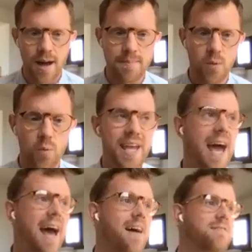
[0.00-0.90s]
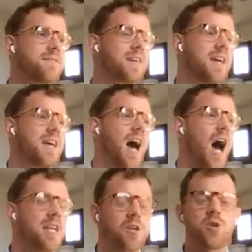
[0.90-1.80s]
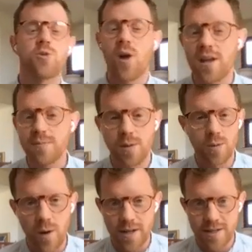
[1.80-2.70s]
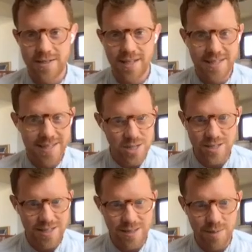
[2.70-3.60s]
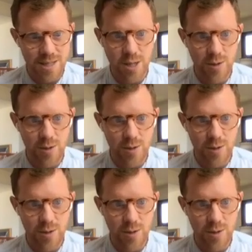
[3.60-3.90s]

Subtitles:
We have an incredible water and sanitation system in the